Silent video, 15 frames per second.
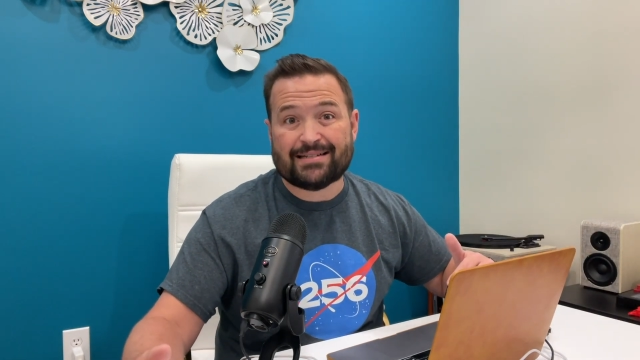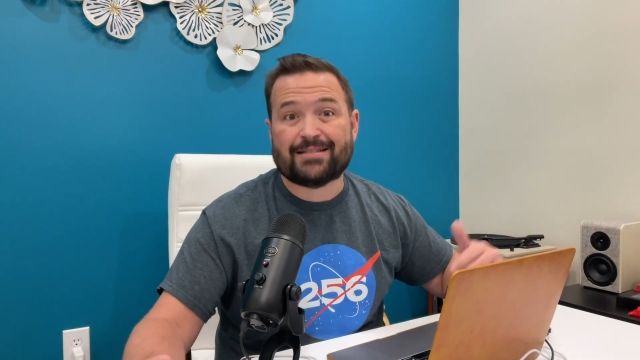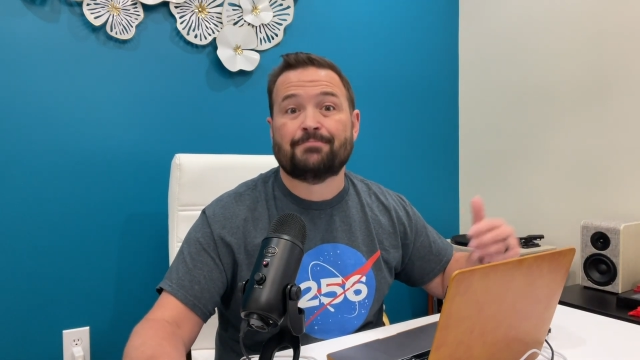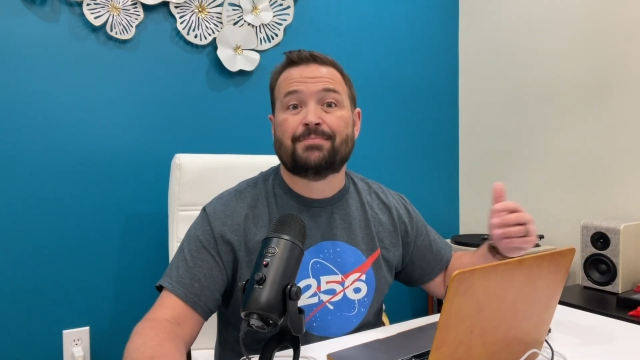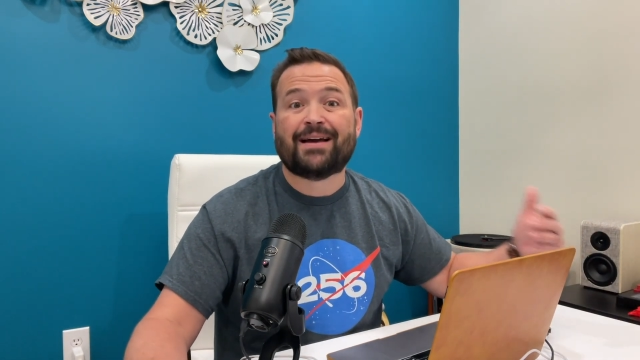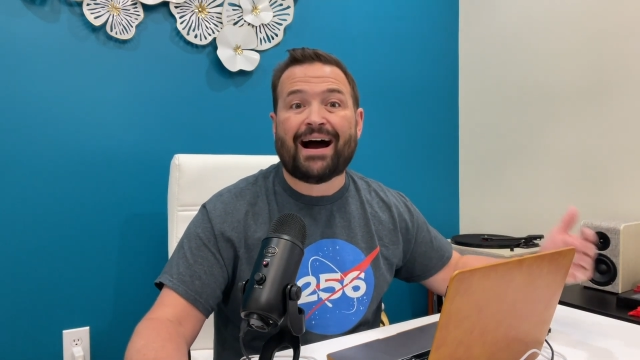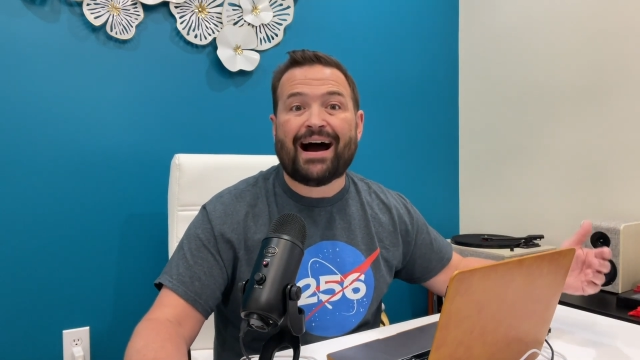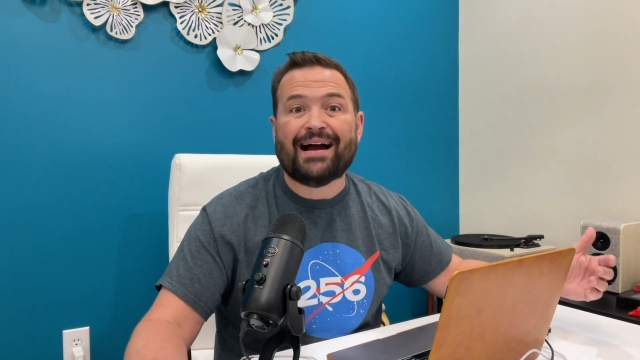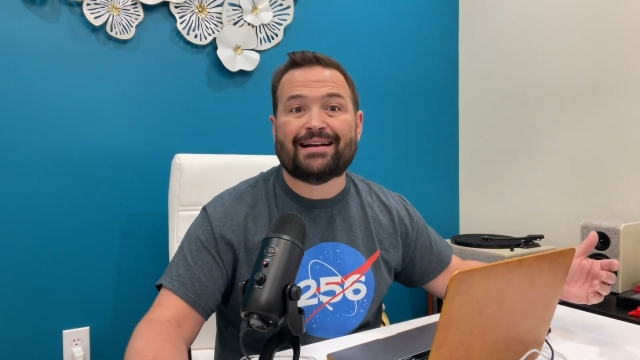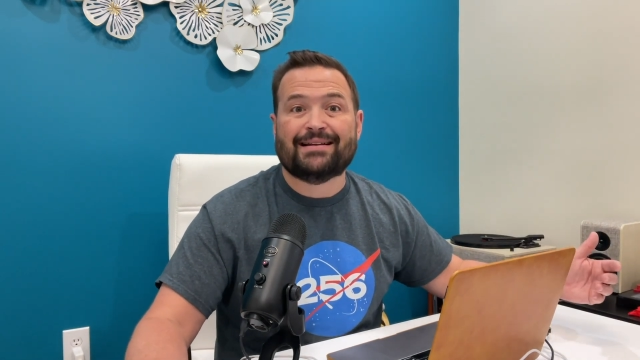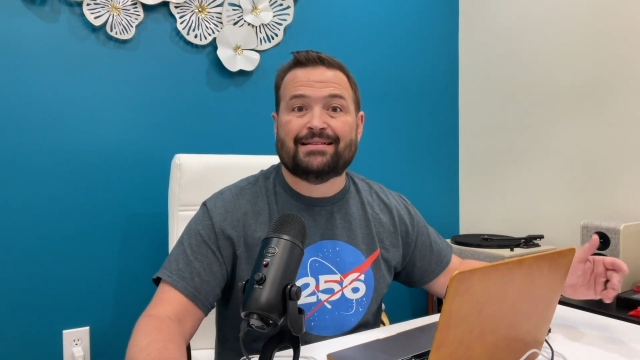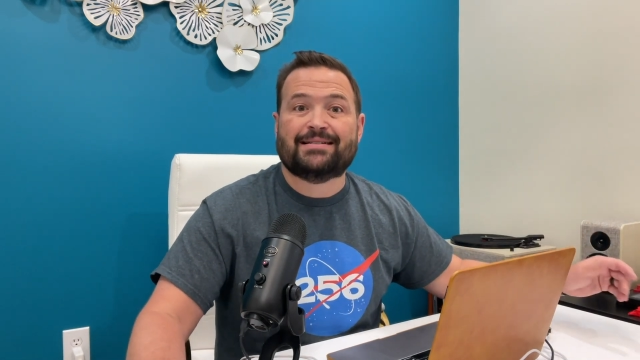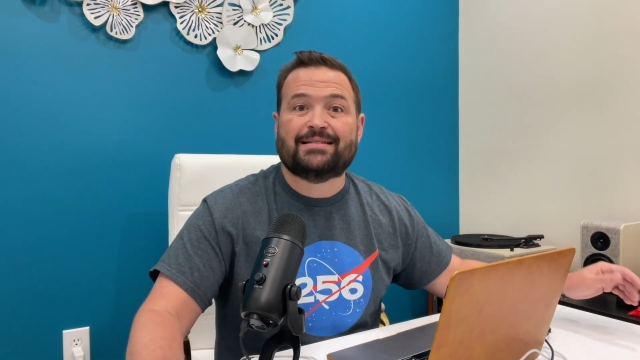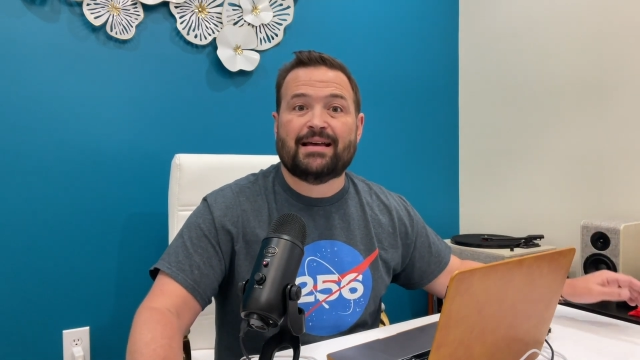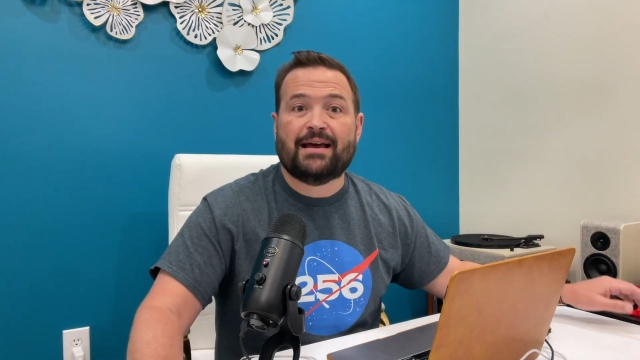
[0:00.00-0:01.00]
some
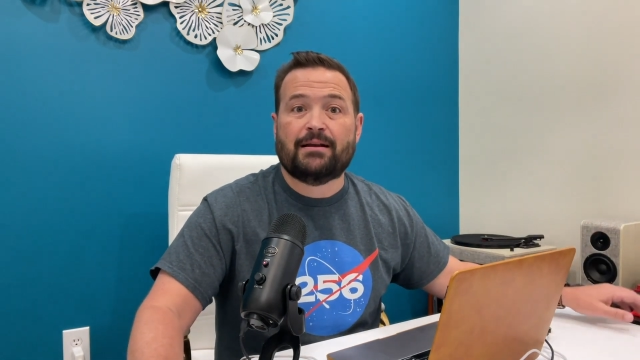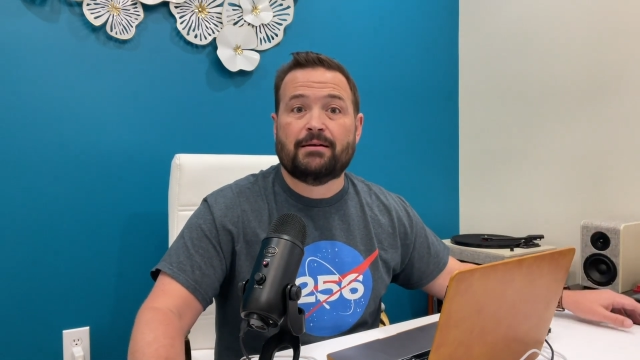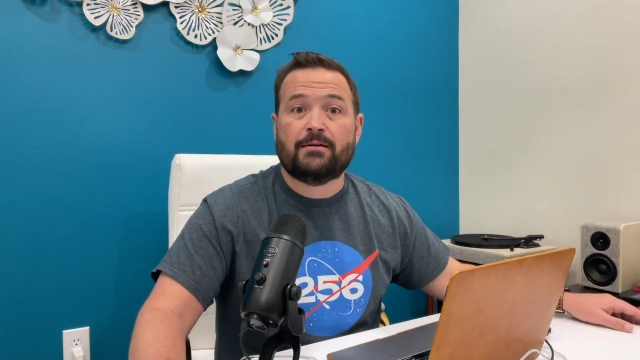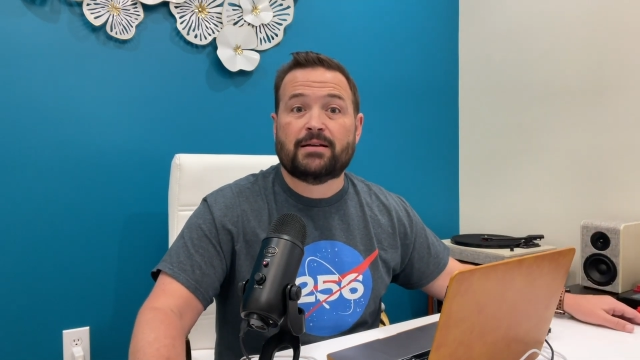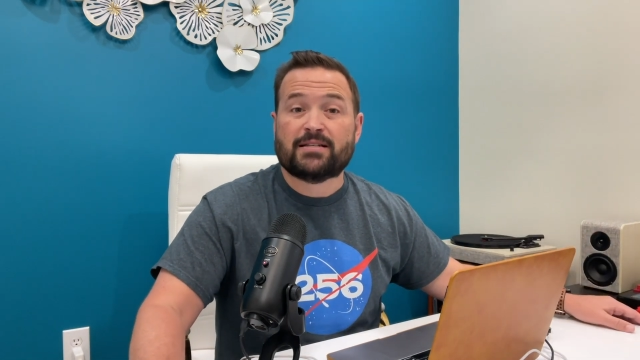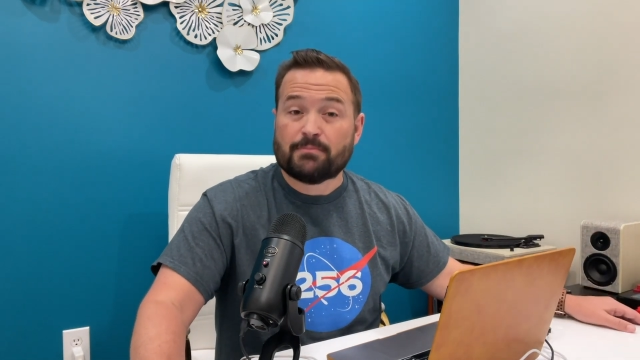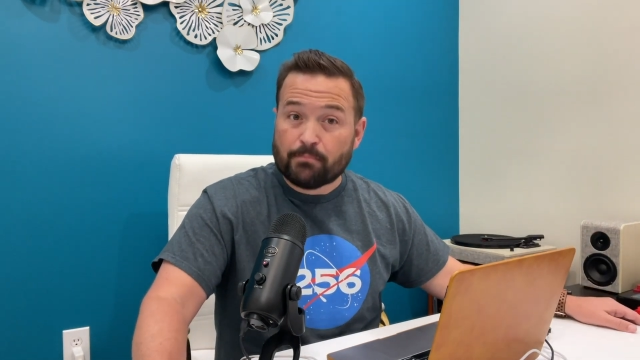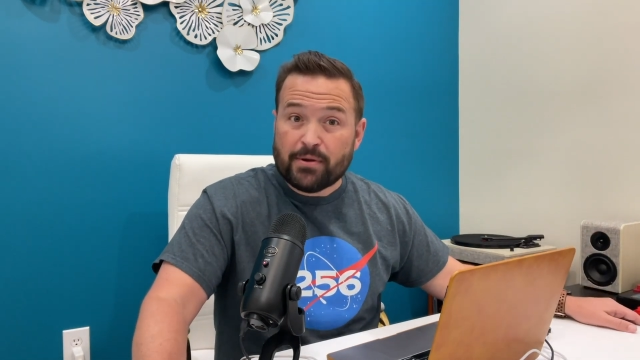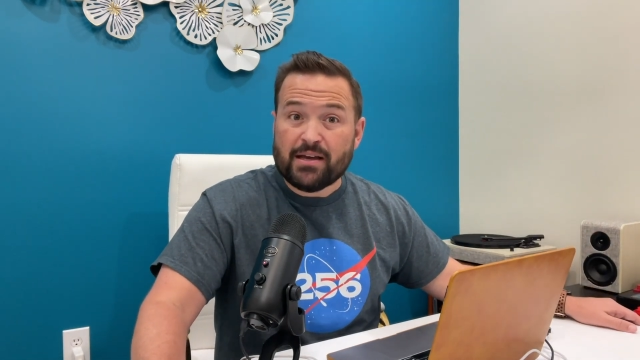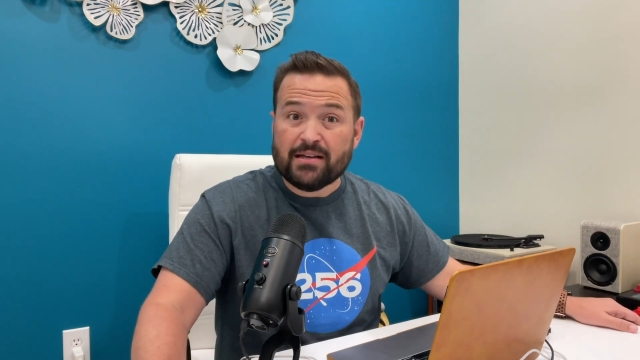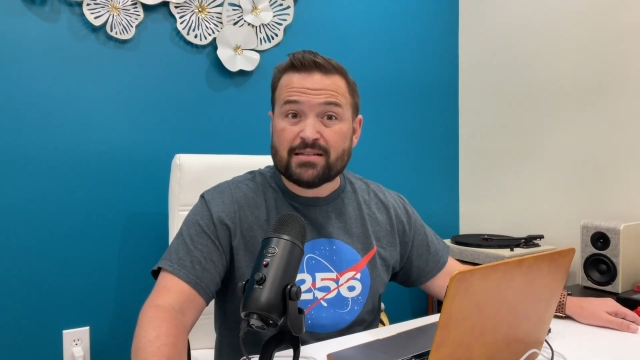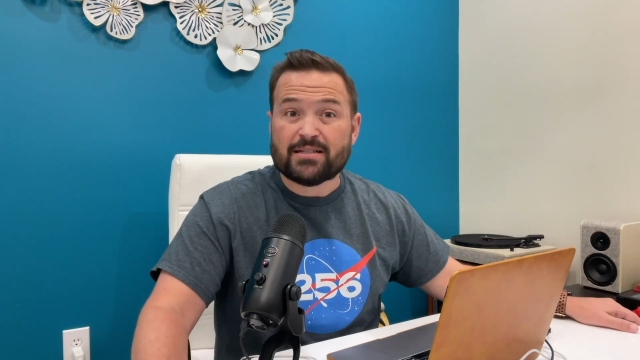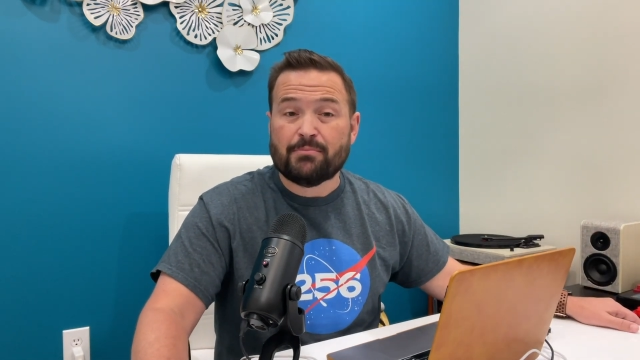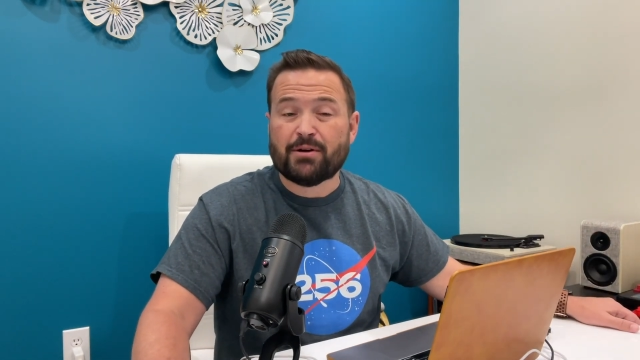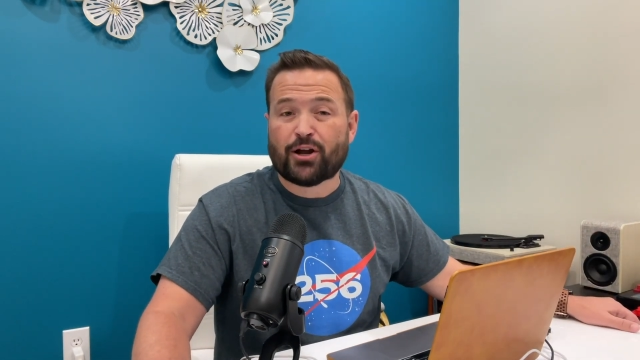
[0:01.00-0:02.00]
guidance, and can be some